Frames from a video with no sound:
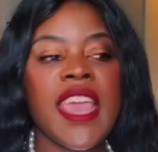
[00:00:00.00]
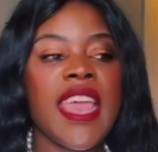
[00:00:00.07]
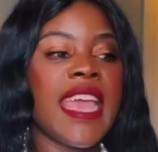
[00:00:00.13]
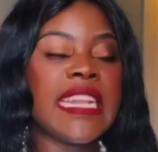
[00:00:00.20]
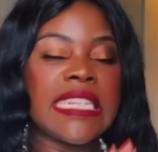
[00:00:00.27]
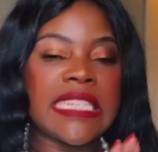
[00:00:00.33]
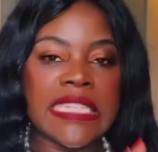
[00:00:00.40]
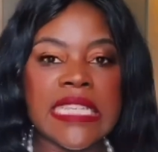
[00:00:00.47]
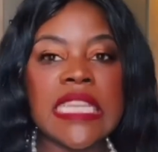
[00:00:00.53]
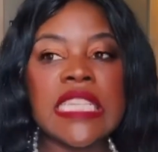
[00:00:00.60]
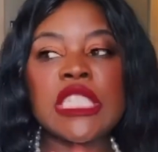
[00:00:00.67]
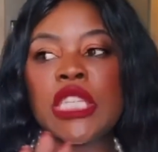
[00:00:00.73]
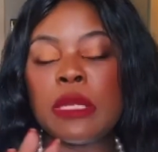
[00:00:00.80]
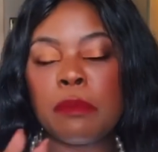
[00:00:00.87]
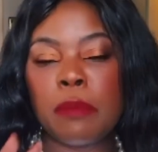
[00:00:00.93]
and
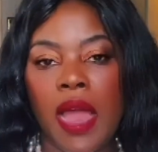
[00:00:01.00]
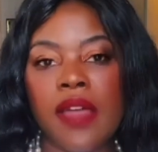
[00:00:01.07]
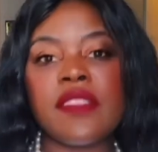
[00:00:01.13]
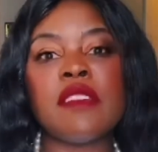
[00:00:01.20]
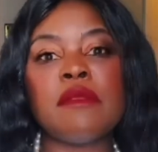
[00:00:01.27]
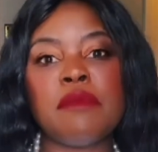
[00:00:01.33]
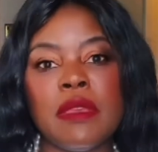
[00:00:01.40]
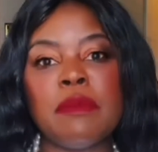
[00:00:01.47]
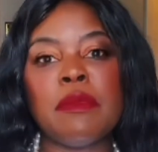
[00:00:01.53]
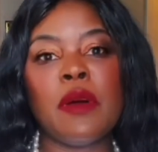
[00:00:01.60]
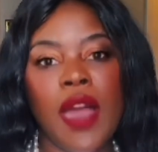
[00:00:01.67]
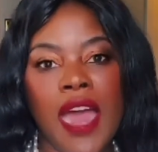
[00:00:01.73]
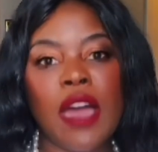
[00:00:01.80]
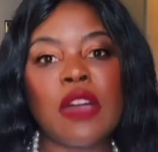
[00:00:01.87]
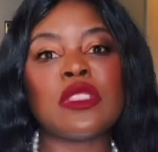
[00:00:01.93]
teaching other people
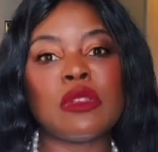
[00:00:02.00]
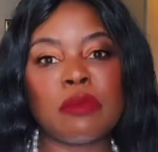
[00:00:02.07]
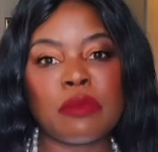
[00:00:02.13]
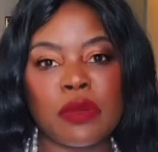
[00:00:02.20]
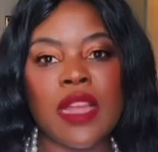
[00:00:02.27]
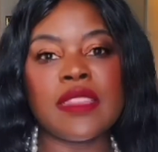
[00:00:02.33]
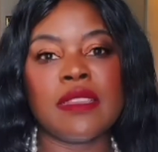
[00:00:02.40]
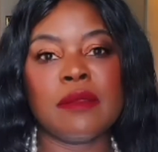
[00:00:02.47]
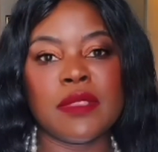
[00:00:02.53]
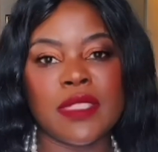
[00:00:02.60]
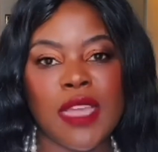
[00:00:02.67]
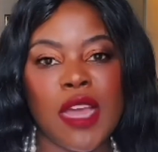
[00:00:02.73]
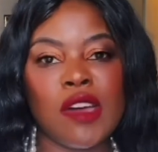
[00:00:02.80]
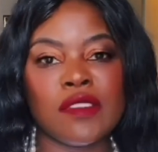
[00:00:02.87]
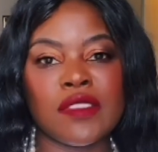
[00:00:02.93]
how to brand
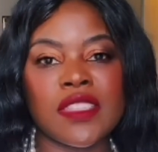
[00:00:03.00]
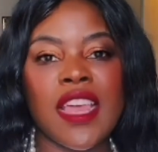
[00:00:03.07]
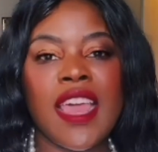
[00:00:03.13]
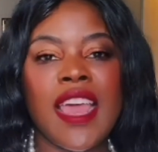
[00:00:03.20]
themselves.